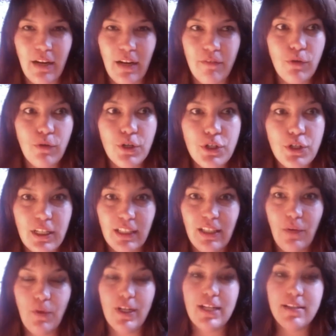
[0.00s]
Unfortunately,
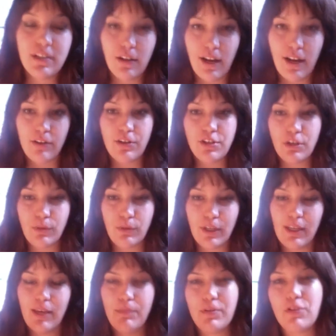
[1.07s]
when it's in our energy, we
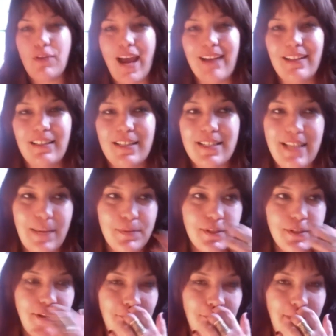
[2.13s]
keep attracting the same
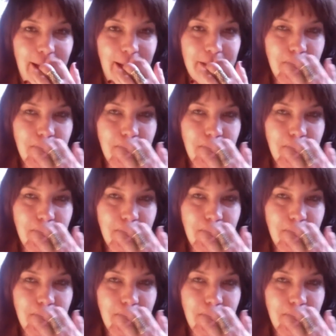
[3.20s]
stuff back.